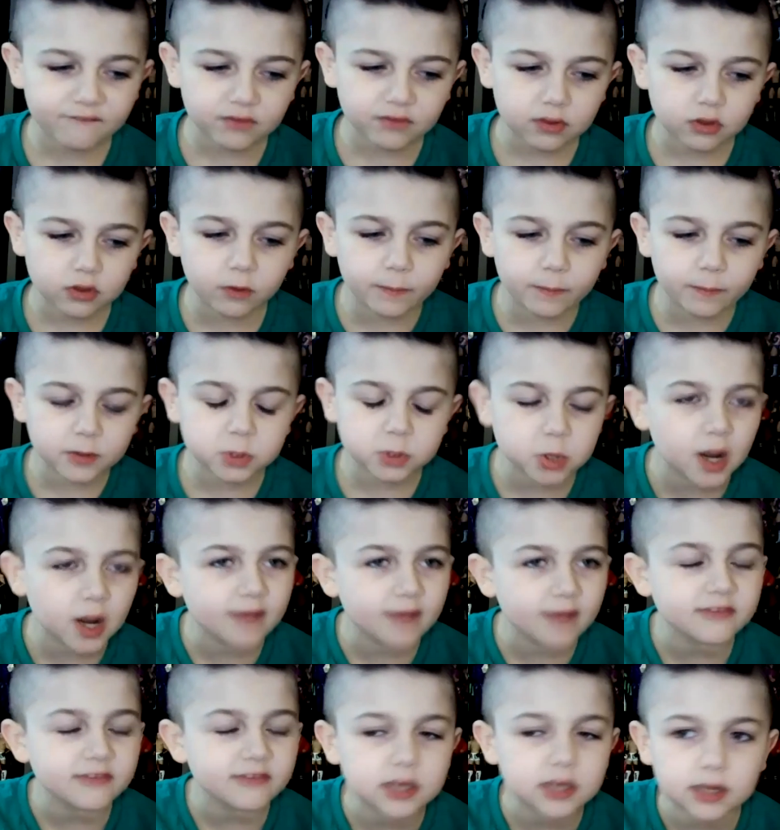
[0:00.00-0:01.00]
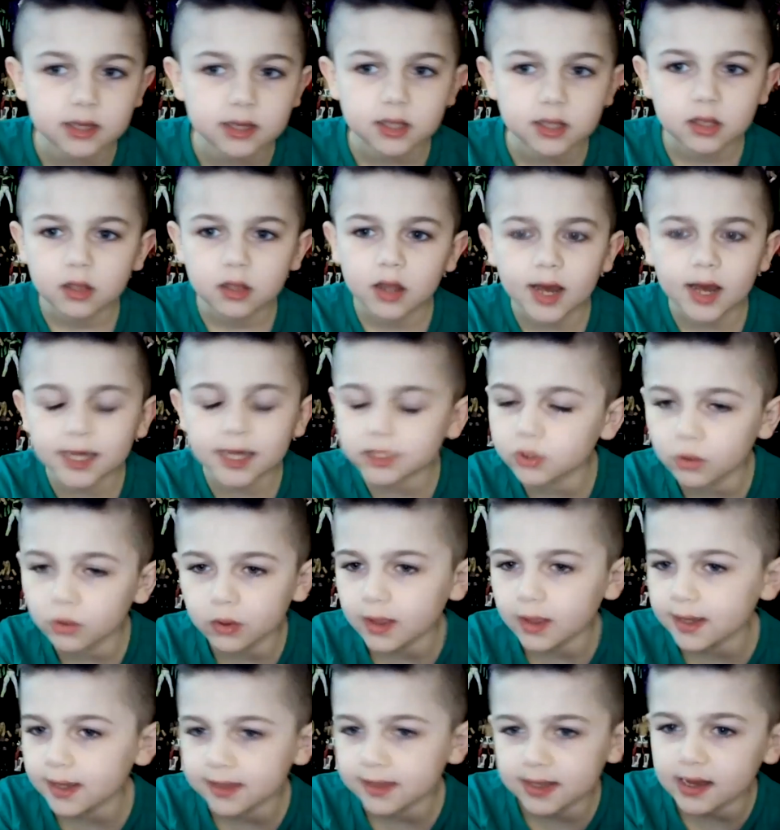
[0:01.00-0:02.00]
human trafficking. I don't
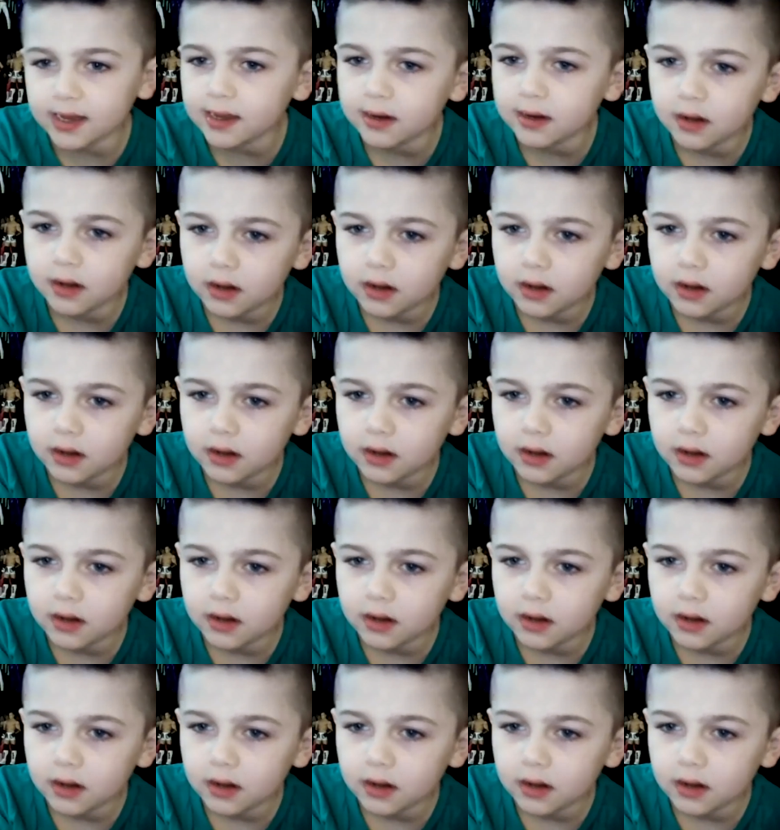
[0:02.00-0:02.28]
like that.